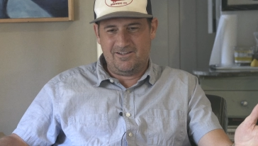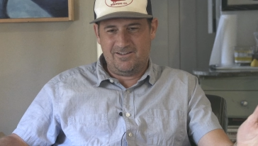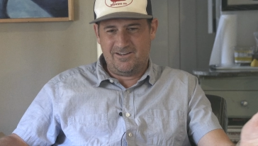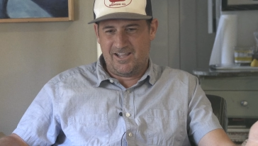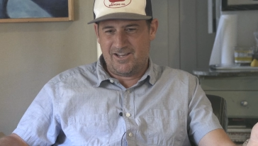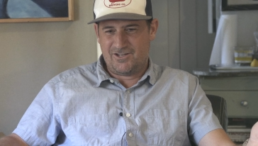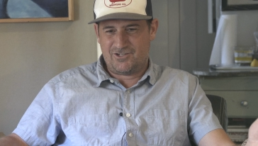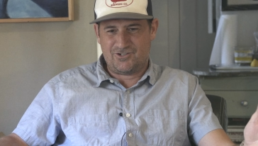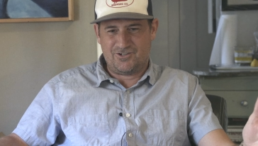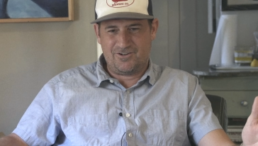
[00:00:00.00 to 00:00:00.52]
in
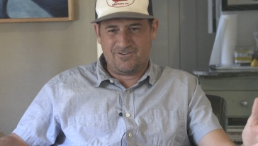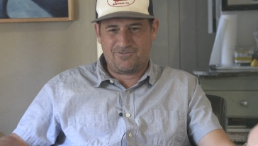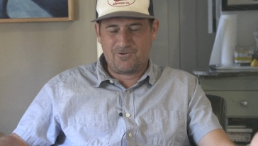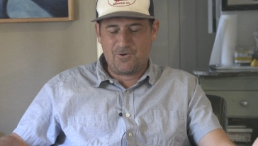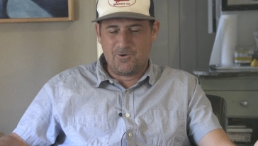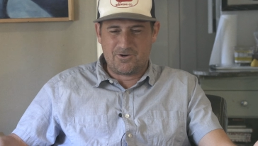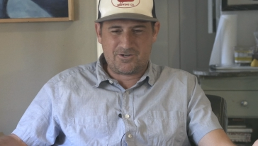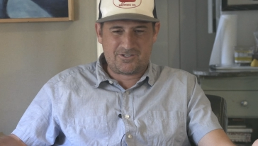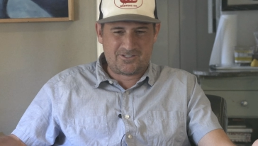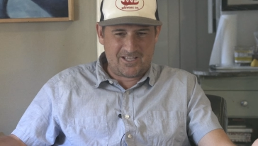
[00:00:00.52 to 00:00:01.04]
nature, and of
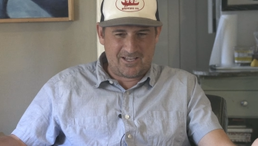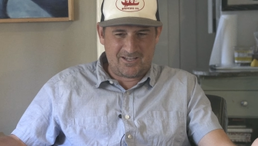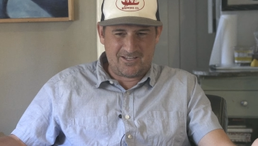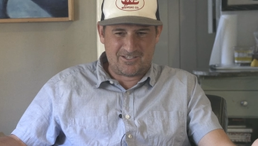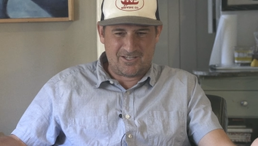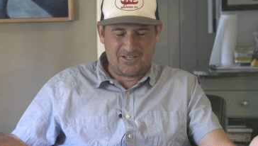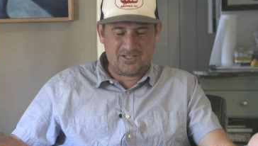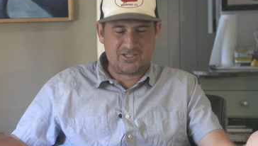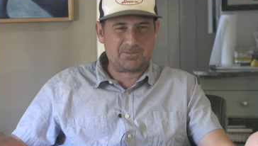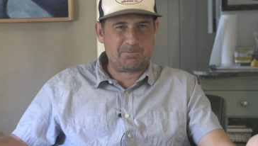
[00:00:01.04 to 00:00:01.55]
course that
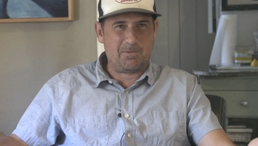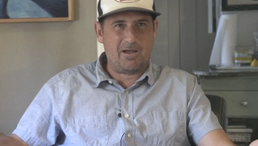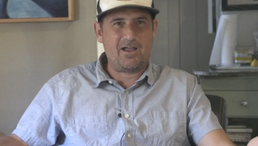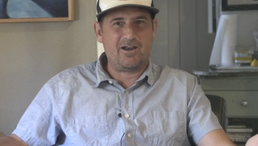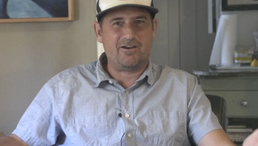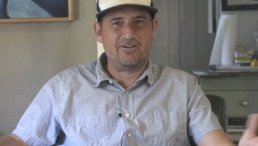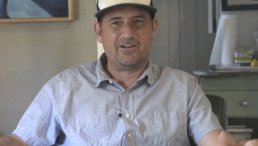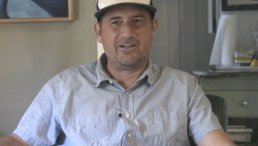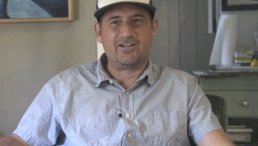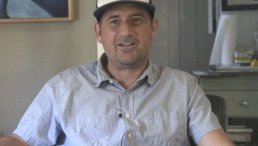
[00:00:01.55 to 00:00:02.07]
is
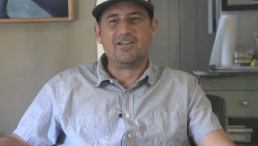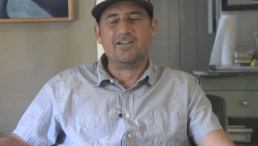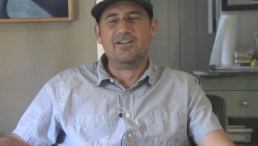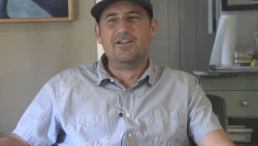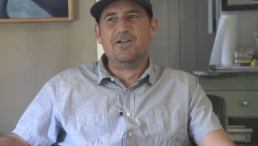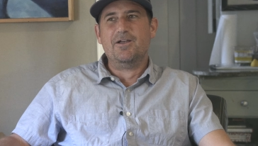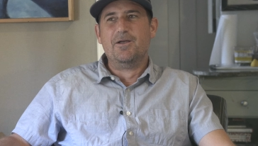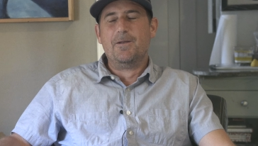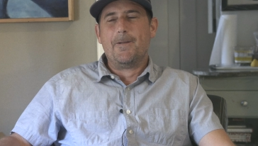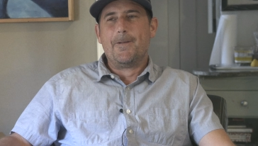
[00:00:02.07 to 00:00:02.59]
inspiring,
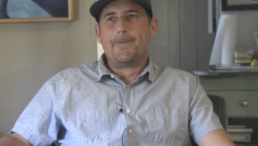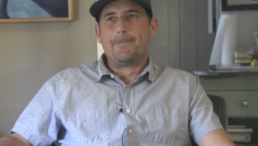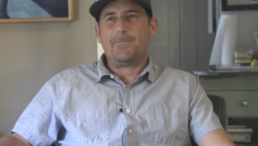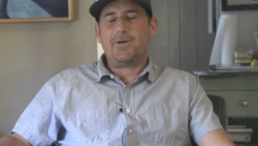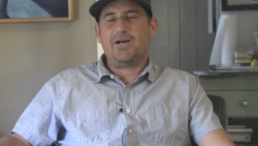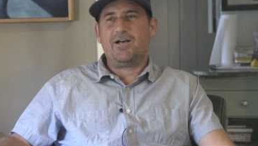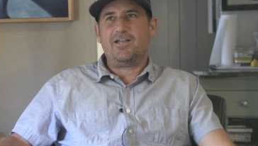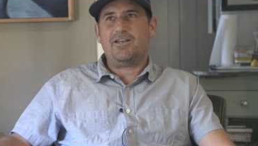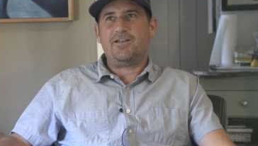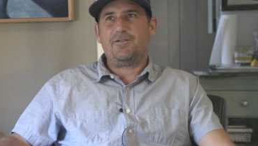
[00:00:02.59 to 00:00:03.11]

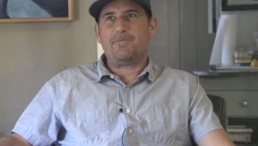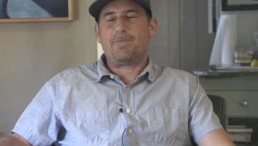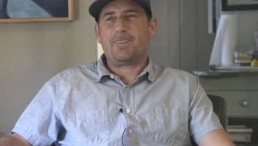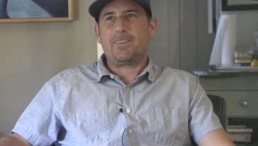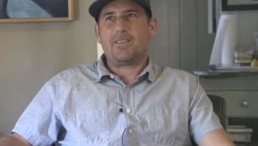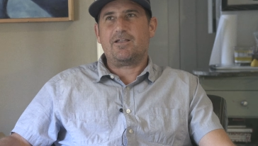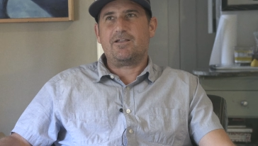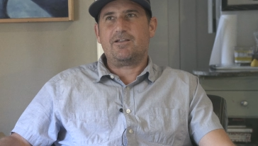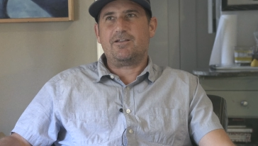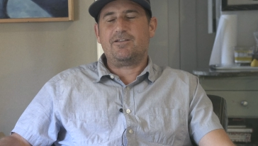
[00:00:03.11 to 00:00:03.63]
but
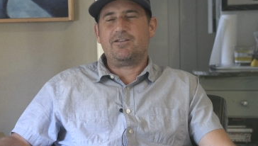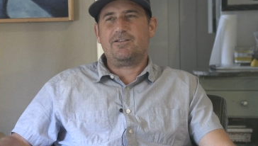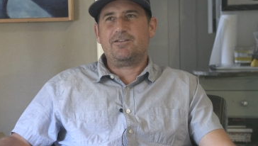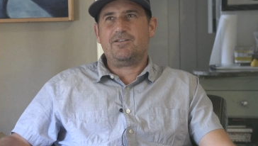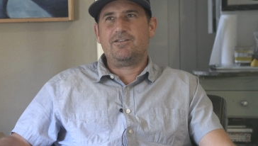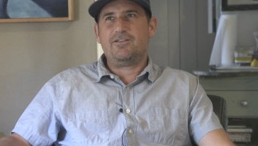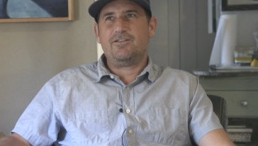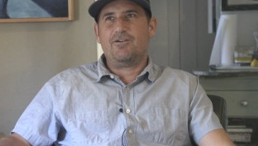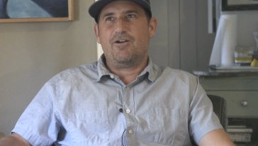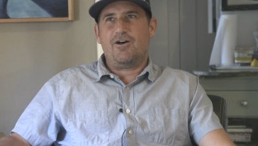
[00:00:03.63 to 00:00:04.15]

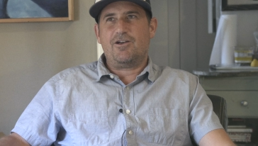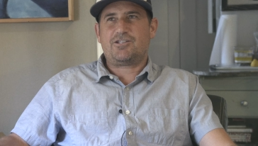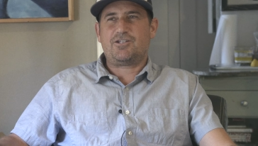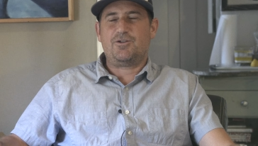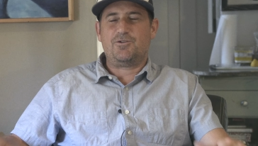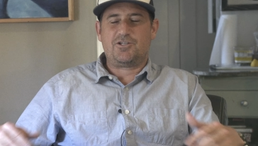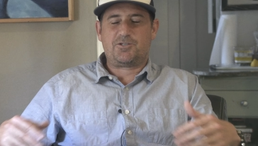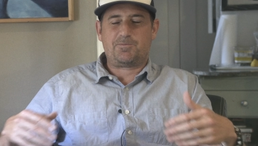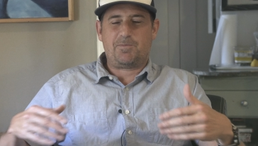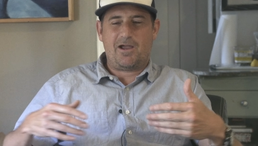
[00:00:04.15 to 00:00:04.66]
you're
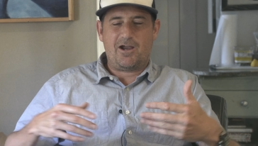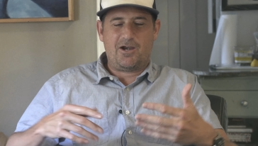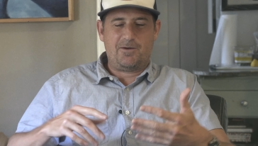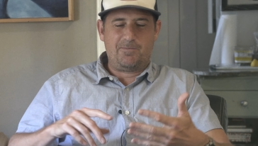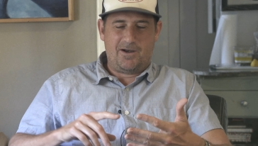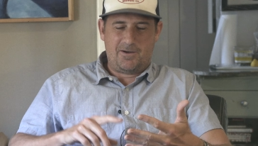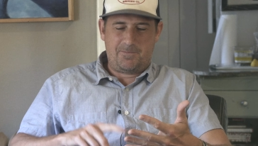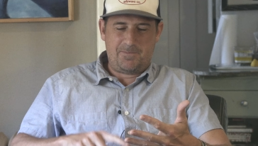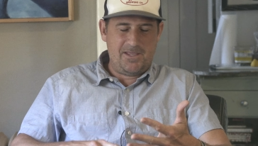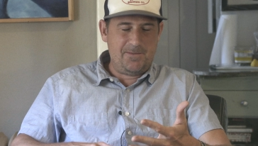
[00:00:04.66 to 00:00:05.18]
also inspired
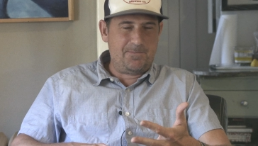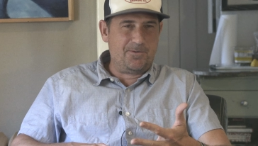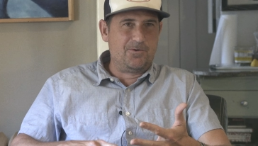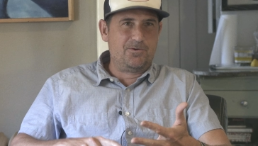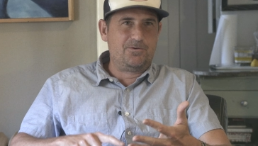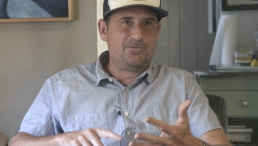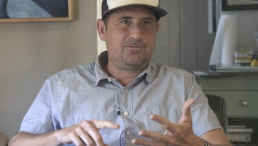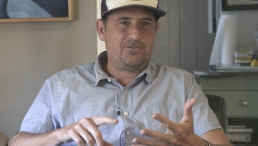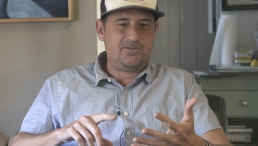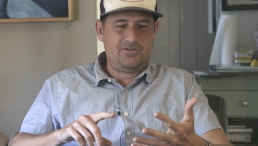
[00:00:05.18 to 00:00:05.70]
by people.